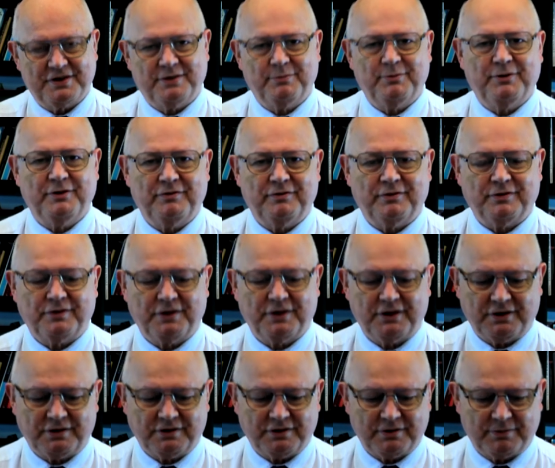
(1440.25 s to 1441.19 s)
the mineral
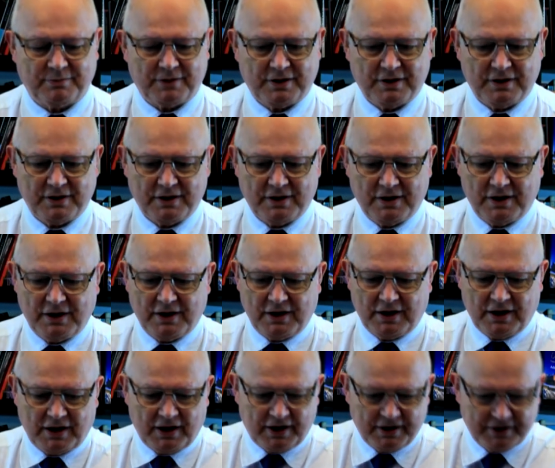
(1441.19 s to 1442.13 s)
kingdom.
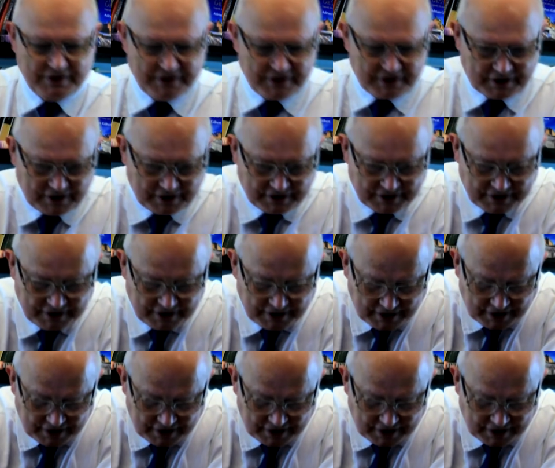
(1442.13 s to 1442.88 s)
And it can